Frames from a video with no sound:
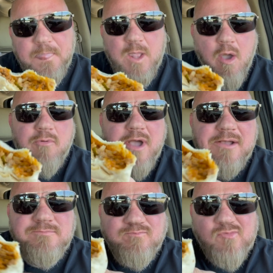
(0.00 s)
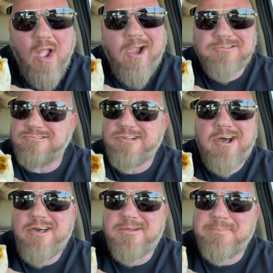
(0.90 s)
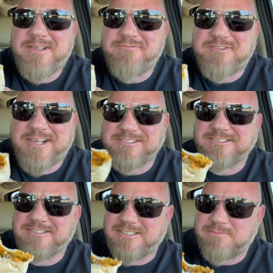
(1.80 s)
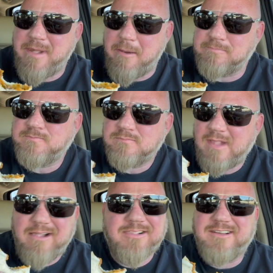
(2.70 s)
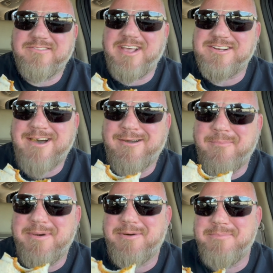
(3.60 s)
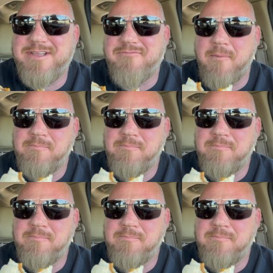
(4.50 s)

Okay, a ton of beef taste on this, man. I love that Taco Bell beef.